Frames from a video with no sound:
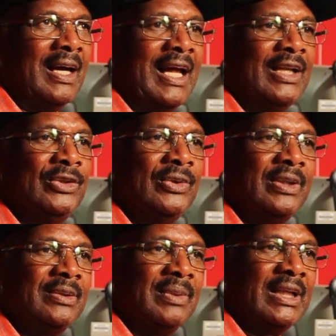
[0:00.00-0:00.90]
I'll do
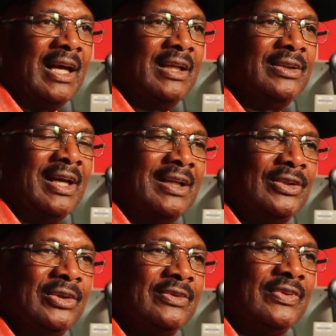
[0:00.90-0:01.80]
it, but I'll
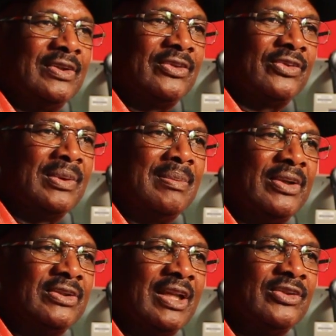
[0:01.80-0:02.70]
do it for 3
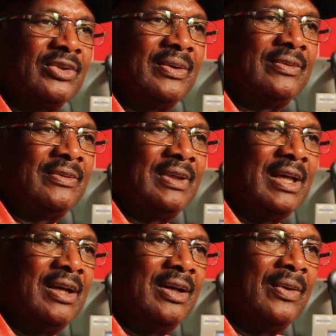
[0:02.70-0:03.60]
months and so
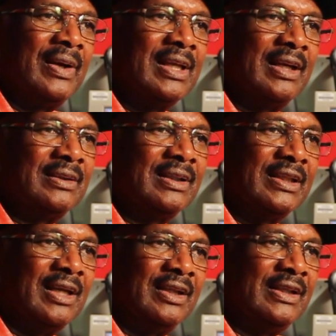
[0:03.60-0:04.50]
how I
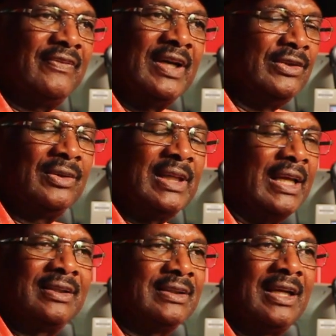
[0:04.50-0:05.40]
get on. If I don't
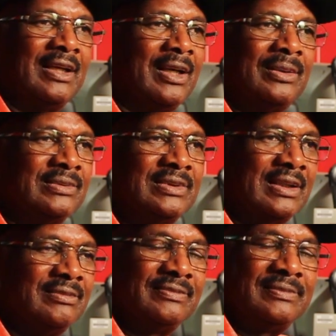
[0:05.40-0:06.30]
like it, I'll
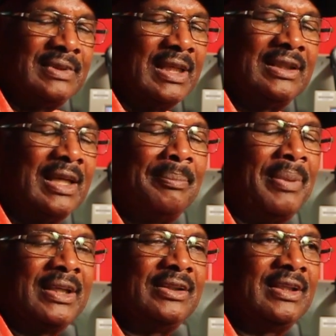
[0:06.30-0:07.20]

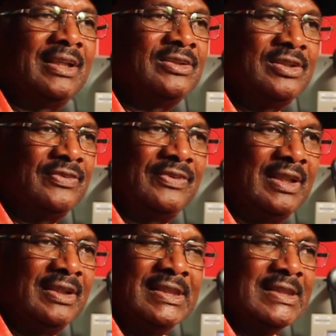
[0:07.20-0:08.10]
pack it in. And she's
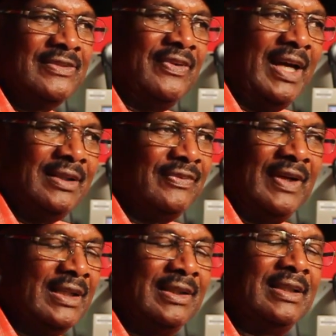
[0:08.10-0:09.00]

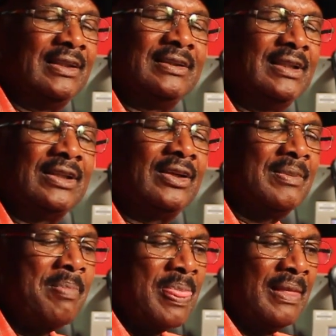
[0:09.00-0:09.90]
fine, and you know,
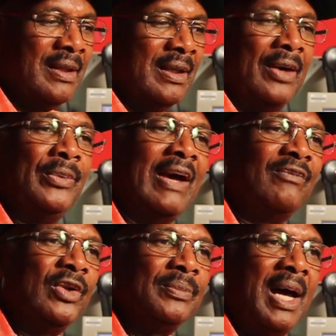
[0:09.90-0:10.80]
and we
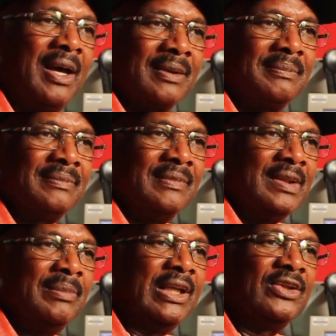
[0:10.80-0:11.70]
haven't looked back
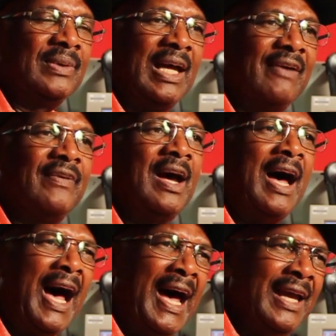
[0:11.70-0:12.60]
because we have a
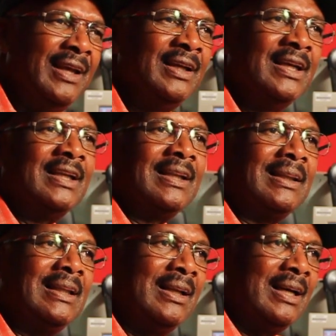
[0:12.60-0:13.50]
high
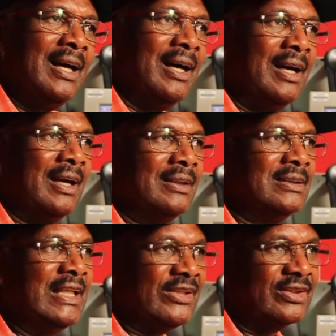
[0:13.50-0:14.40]

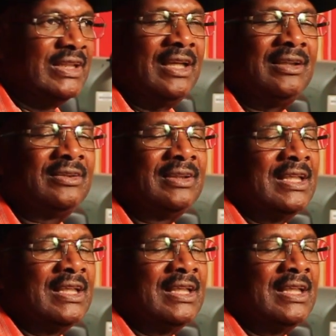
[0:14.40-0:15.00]
listening